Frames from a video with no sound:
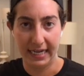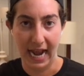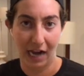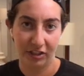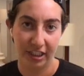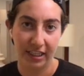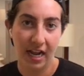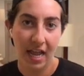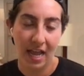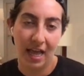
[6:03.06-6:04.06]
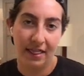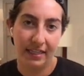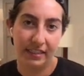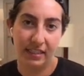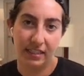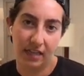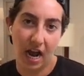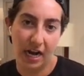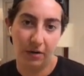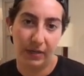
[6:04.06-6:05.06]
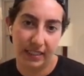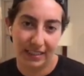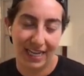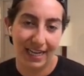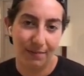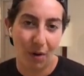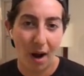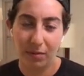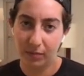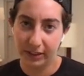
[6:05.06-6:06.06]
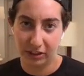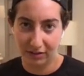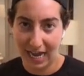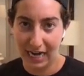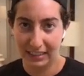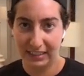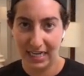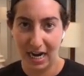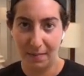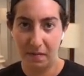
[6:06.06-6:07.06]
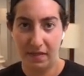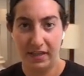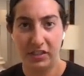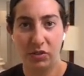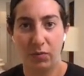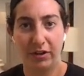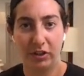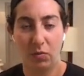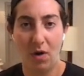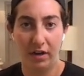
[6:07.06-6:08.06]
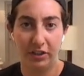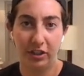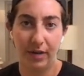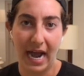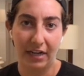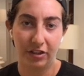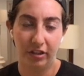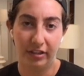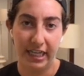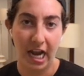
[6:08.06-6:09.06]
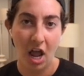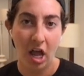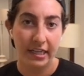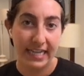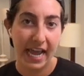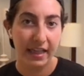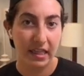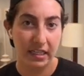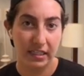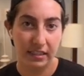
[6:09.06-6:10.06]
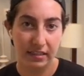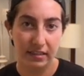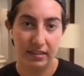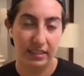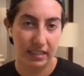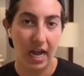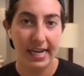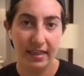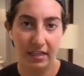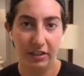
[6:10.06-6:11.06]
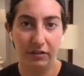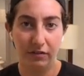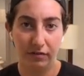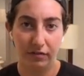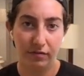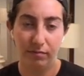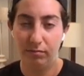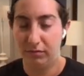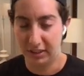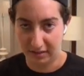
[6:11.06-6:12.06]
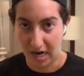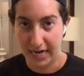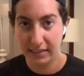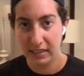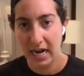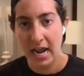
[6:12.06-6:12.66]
caching. This is, I always say, probably your last step. This is where you'll want to actually take the design that you've designed,